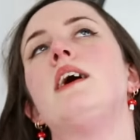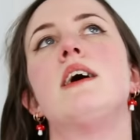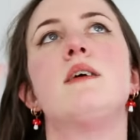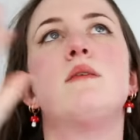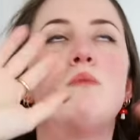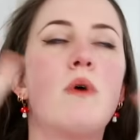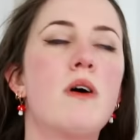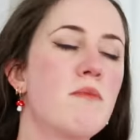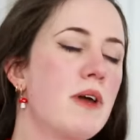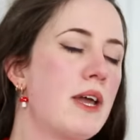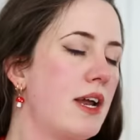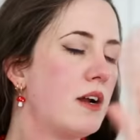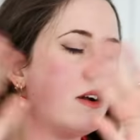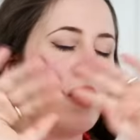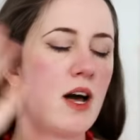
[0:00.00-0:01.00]
I want my
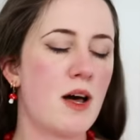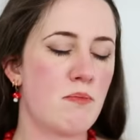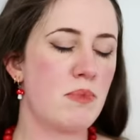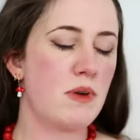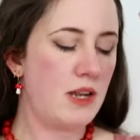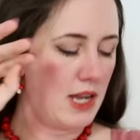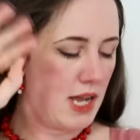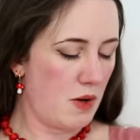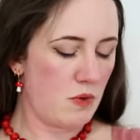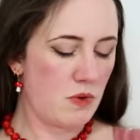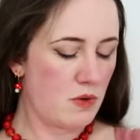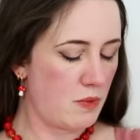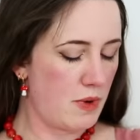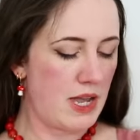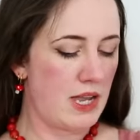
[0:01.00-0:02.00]
hair up and out
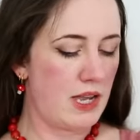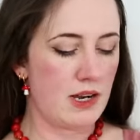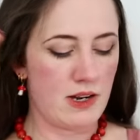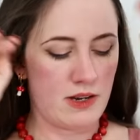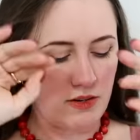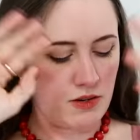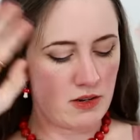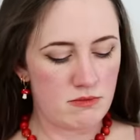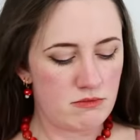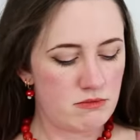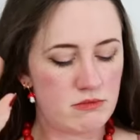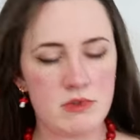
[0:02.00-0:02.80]
of the way, and I don't,